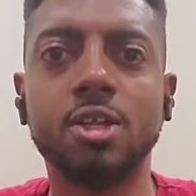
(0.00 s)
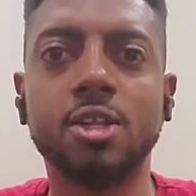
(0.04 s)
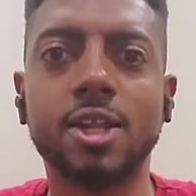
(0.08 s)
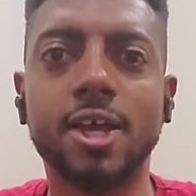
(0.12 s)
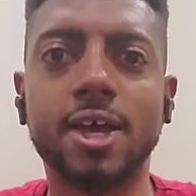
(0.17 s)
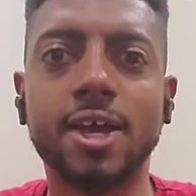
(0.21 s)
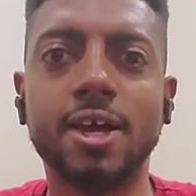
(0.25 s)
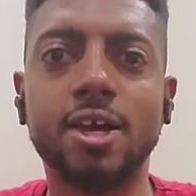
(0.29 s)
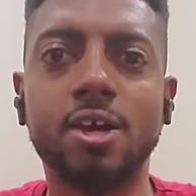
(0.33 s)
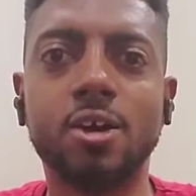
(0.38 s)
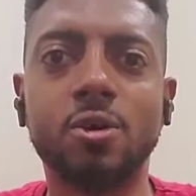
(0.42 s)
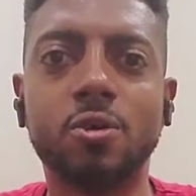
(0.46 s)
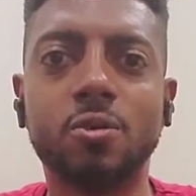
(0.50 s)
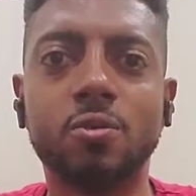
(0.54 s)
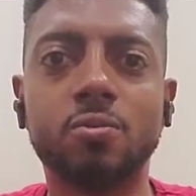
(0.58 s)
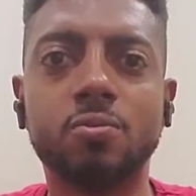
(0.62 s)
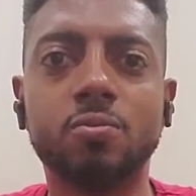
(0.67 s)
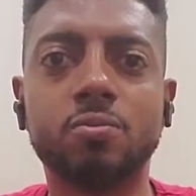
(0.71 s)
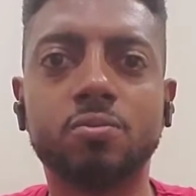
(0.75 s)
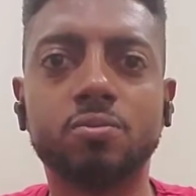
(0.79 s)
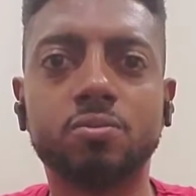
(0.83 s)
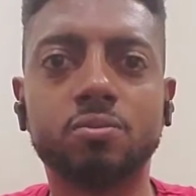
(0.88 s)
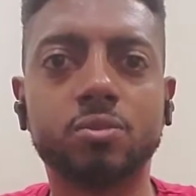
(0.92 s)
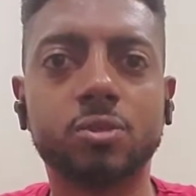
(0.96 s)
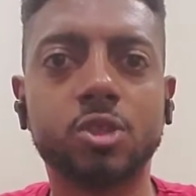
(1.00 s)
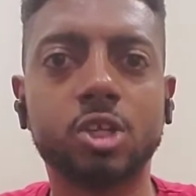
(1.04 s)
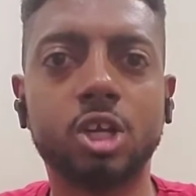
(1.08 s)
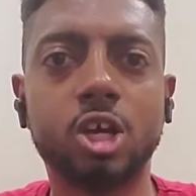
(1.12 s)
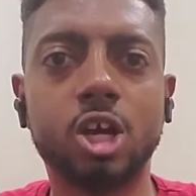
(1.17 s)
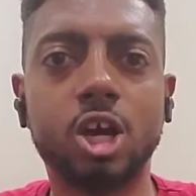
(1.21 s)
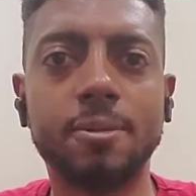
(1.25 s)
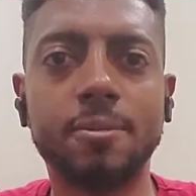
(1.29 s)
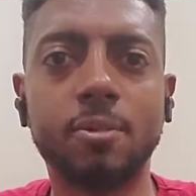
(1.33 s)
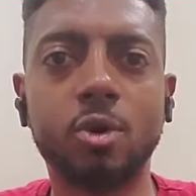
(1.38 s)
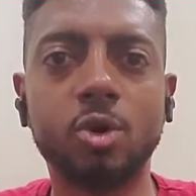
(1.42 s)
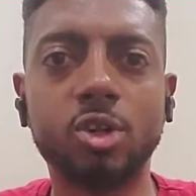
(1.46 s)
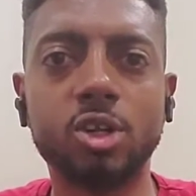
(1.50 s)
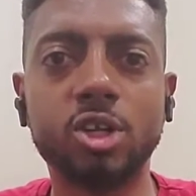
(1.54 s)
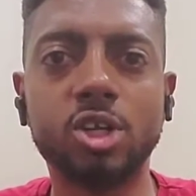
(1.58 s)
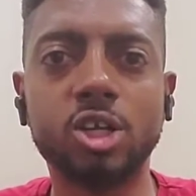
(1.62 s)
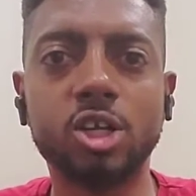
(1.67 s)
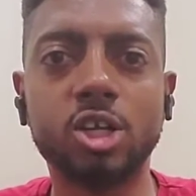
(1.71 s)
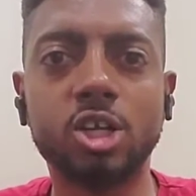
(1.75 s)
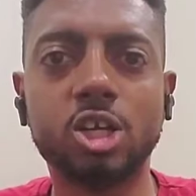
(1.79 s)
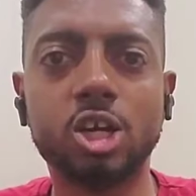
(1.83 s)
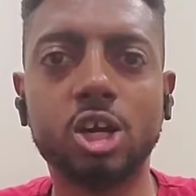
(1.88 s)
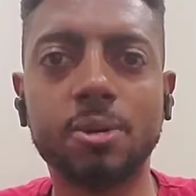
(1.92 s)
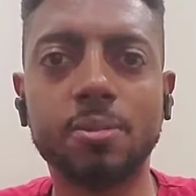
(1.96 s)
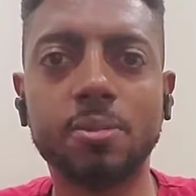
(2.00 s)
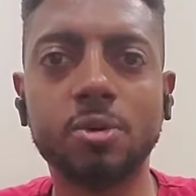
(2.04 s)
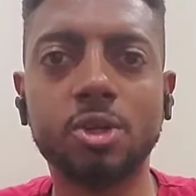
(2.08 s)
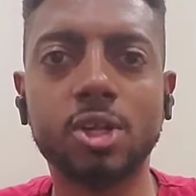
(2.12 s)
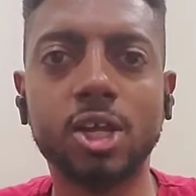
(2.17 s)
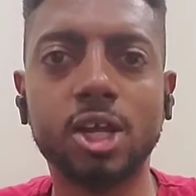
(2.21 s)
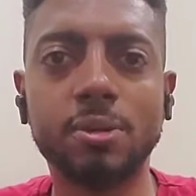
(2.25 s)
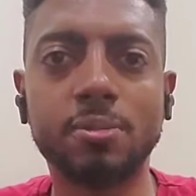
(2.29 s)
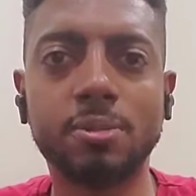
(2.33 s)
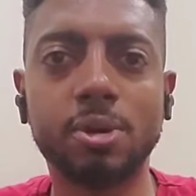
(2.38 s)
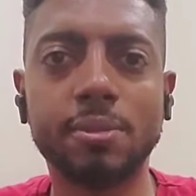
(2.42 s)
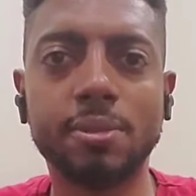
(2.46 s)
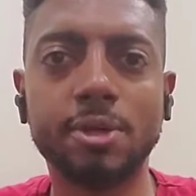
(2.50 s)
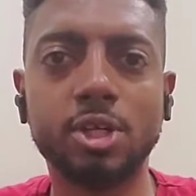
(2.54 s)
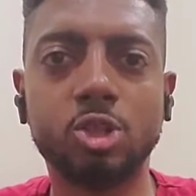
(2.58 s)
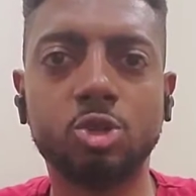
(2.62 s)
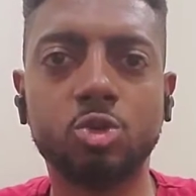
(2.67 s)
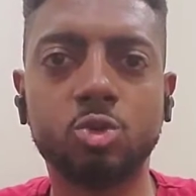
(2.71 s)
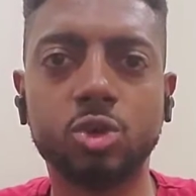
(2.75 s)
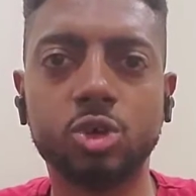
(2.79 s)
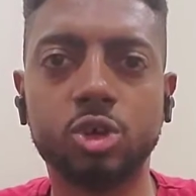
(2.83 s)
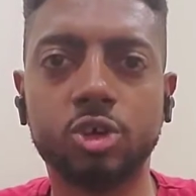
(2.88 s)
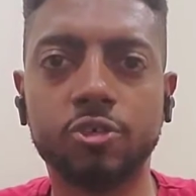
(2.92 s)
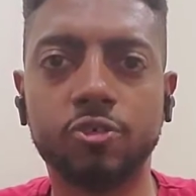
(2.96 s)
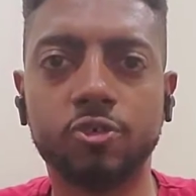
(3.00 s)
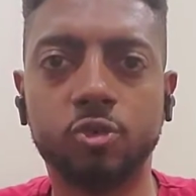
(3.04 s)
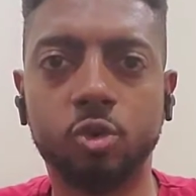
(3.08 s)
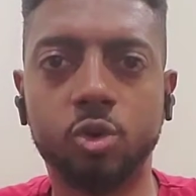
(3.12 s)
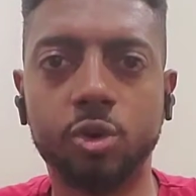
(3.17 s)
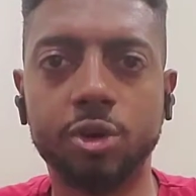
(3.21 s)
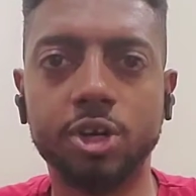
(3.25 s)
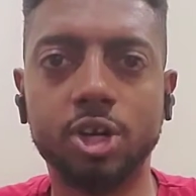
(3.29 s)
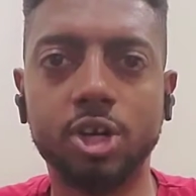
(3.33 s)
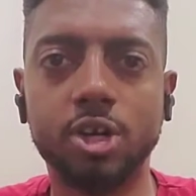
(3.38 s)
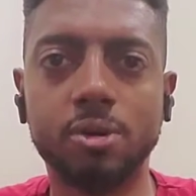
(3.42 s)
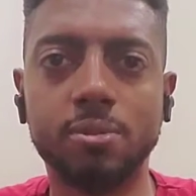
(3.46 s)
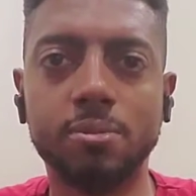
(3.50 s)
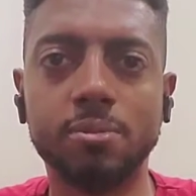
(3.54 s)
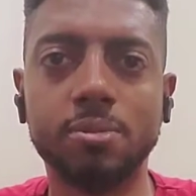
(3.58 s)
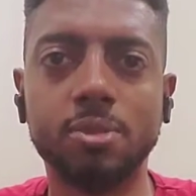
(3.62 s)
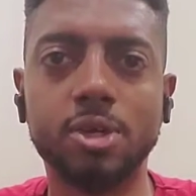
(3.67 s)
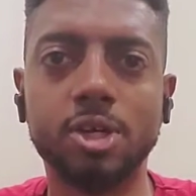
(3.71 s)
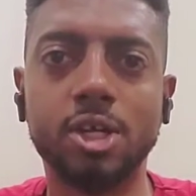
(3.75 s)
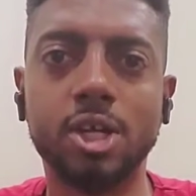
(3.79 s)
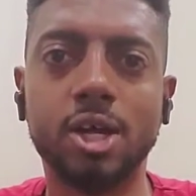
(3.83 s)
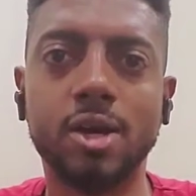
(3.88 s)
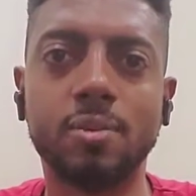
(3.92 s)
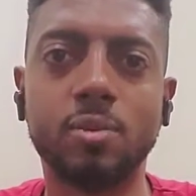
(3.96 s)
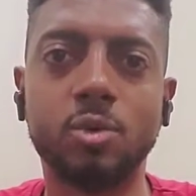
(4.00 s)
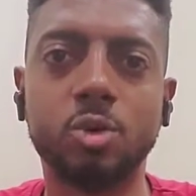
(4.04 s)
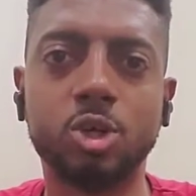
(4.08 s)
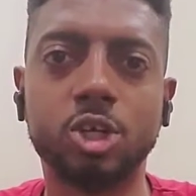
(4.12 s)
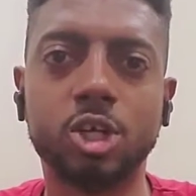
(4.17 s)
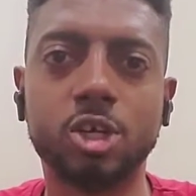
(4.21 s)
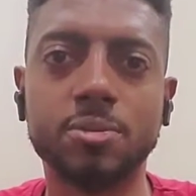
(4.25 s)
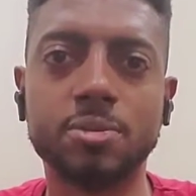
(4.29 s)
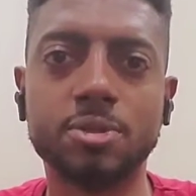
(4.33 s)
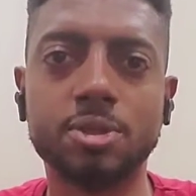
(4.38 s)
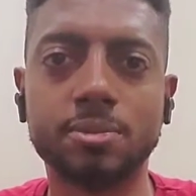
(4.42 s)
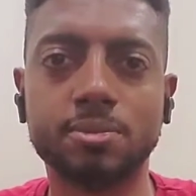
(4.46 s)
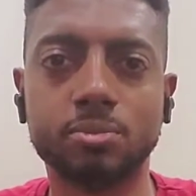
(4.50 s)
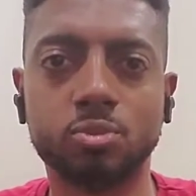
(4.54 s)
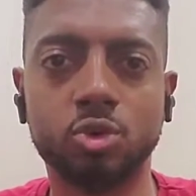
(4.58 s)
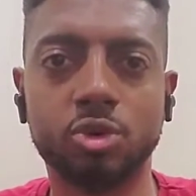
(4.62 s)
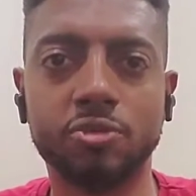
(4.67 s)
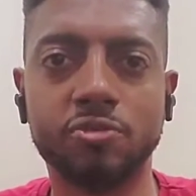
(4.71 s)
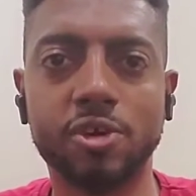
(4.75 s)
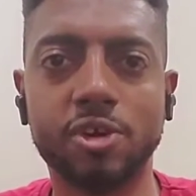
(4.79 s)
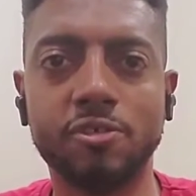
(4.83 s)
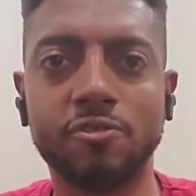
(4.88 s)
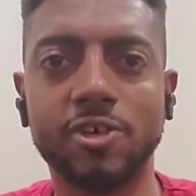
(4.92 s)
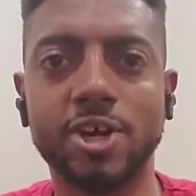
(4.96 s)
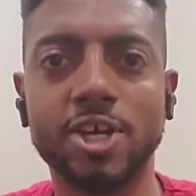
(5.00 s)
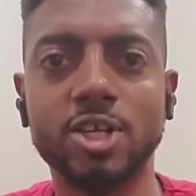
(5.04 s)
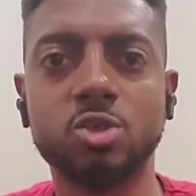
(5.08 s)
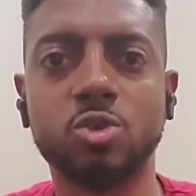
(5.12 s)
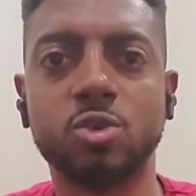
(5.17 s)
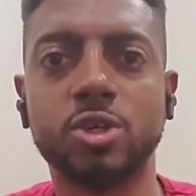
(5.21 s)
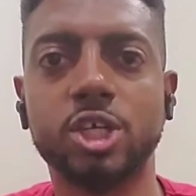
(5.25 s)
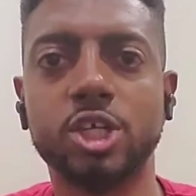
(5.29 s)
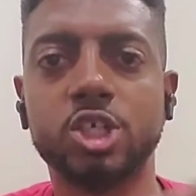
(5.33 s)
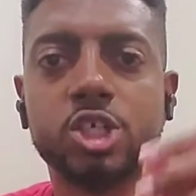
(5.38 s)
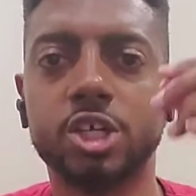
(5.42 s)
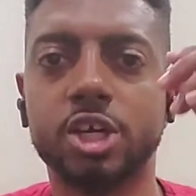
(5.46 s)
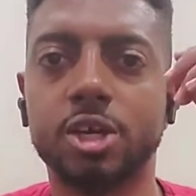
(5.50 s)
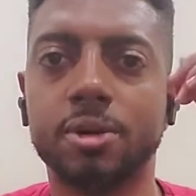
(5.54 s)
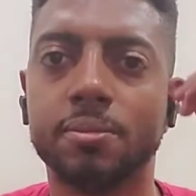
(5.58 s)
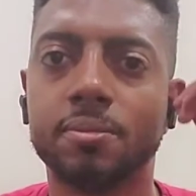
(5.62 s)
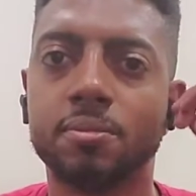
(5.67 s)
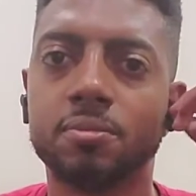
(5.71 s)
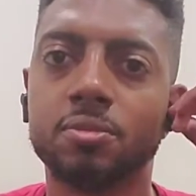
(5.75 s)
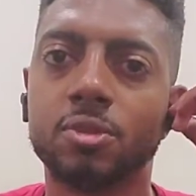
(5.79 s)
Now, I'm only going to cover like maybe 3 or 4 of them, and I will give some brief advice on each of them.